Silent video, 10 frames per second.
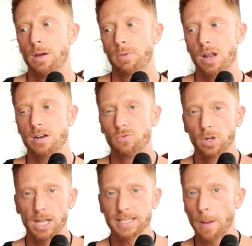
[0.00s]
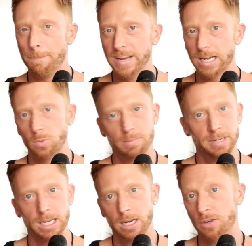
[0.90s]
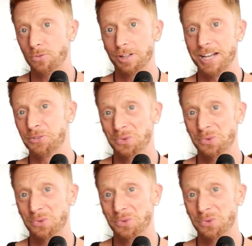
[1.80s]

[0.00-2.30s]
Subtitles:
But I didn't realize how big it would be. I didn't realize